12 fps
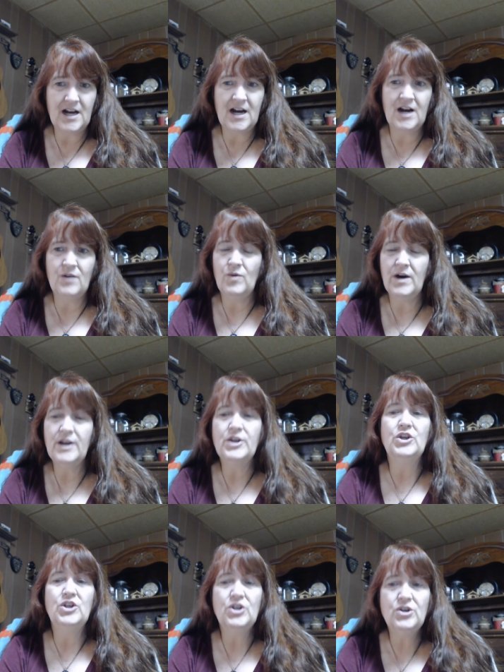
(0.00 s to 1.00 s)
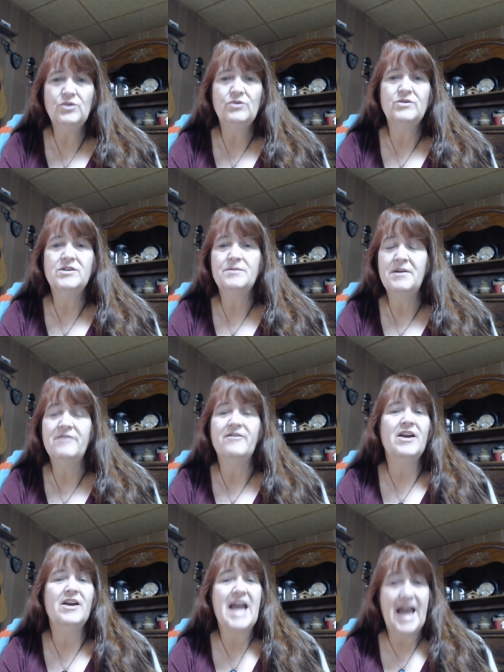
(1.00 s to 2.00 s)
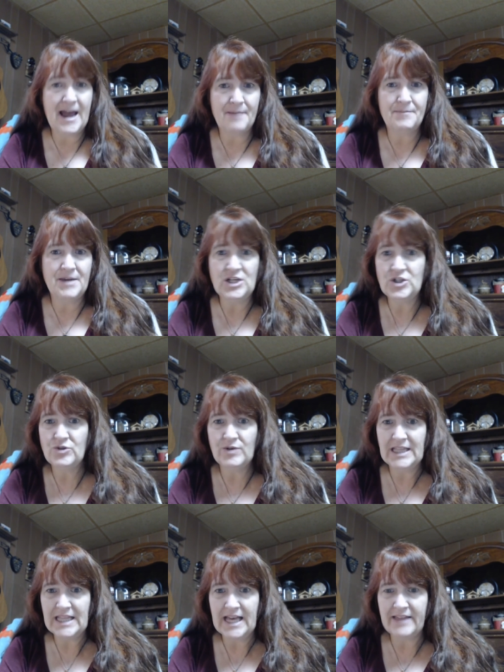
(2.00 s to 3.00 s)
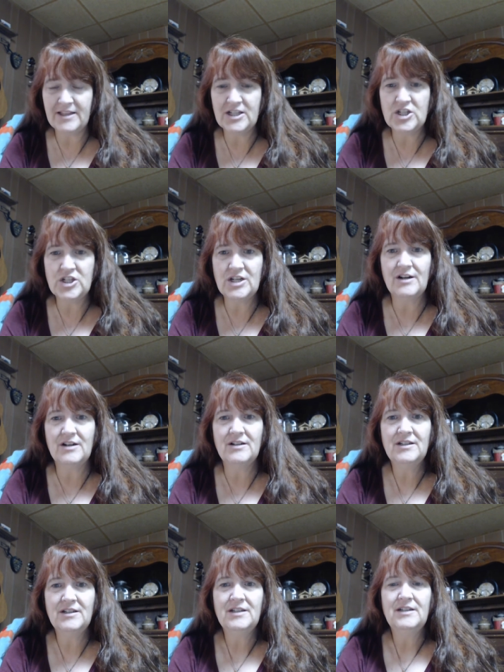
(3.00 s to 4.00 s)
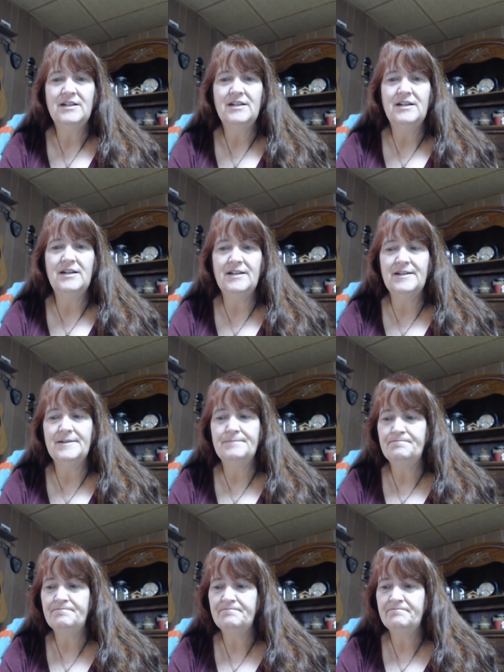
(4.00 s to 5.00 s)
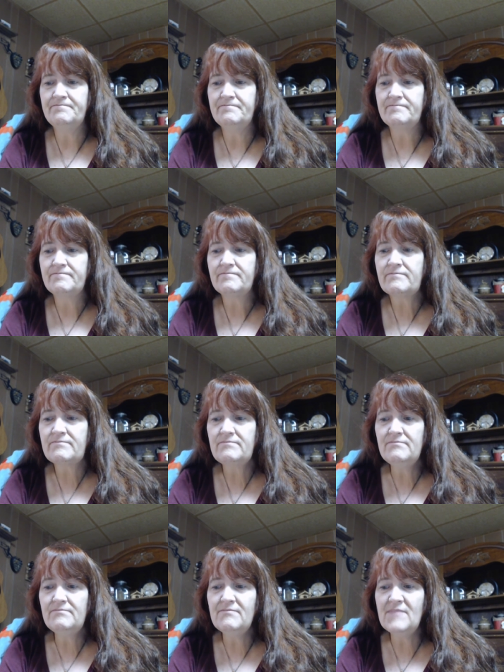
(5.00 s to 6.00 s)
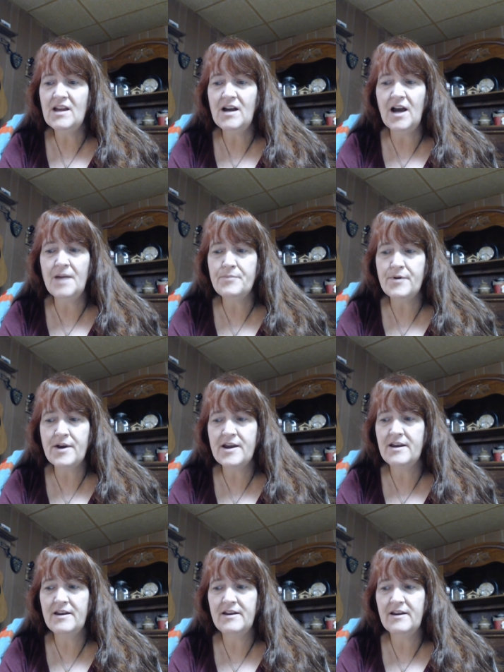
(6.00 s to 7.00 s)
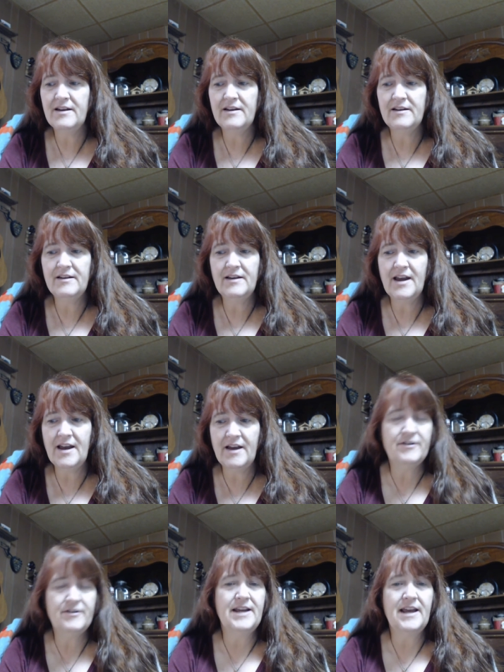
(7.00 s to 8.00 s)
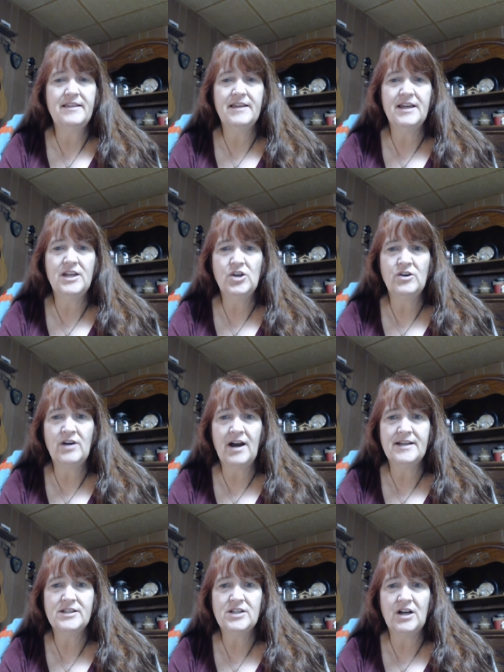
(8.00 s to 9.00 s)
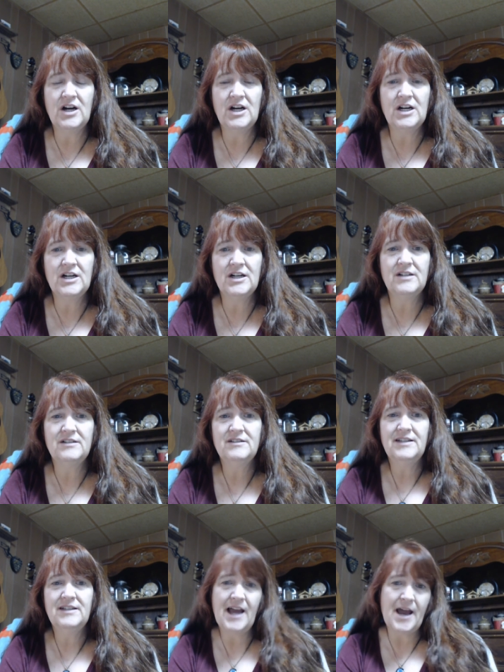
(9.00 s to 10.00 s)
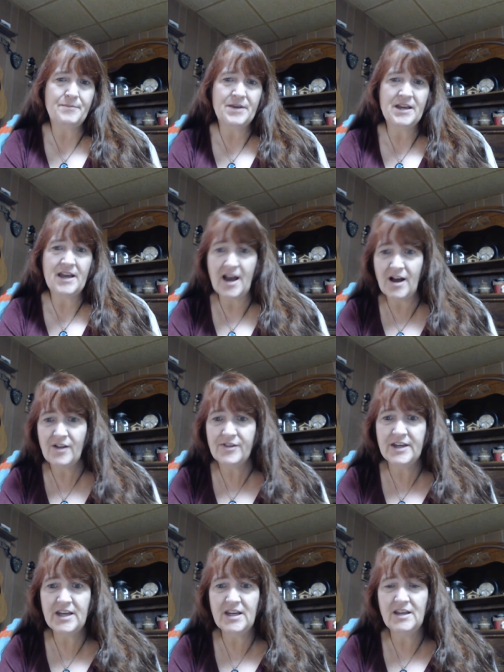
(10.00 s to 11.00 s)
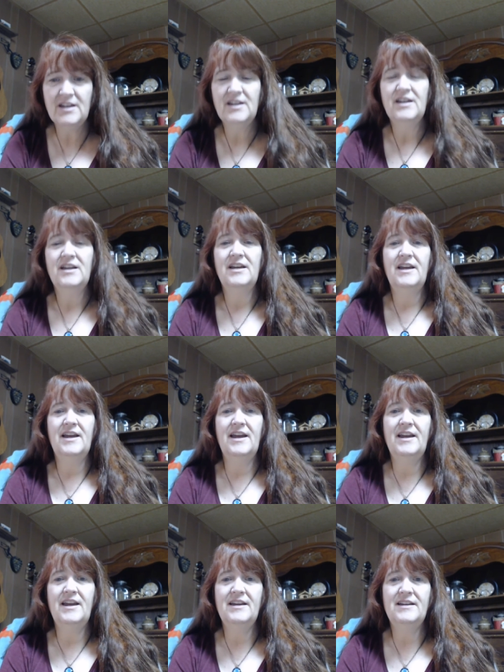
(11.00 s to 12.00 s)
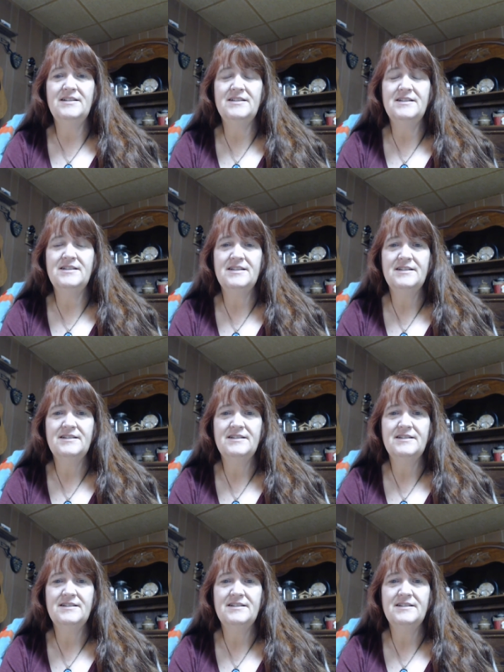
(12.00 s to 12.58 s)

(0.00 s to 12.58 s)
I want you to be very happy doing that this year. Um, I pray every day that you guys are happy, healthy, and